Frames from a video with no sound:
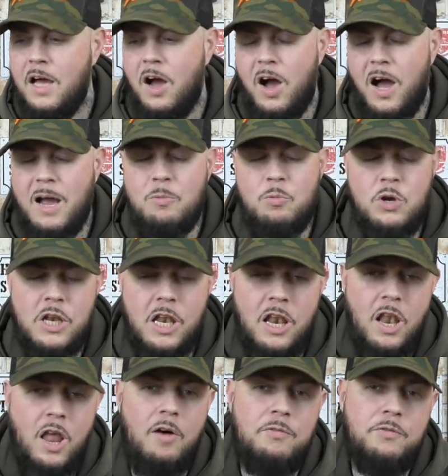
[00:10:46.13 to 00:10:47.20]
I would
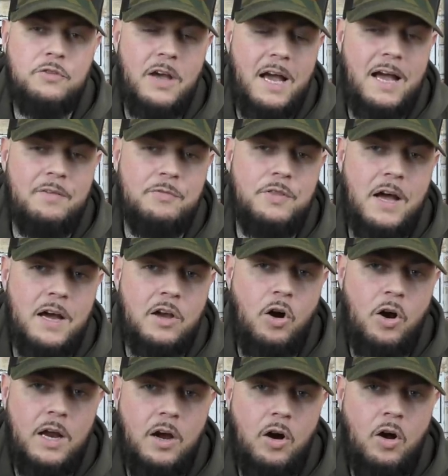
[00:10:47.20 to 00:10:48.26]
love to have that
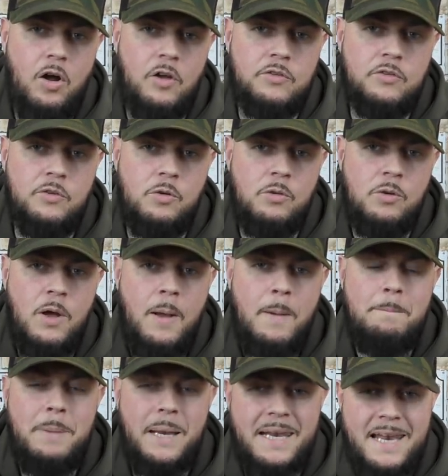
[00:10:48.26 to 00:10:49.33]
guy at Arsenal,
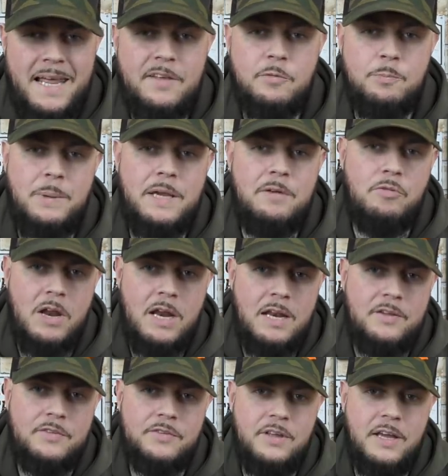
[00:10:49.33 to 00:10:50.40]
but let's be
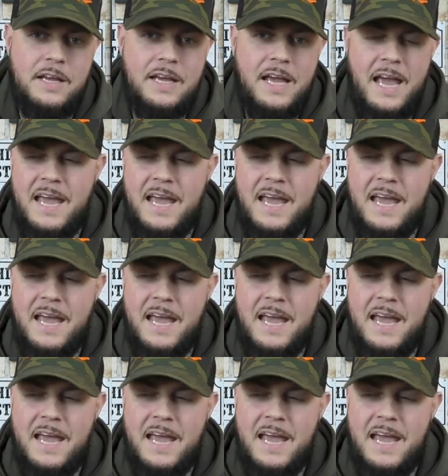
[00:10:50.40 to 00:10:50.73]
realistic.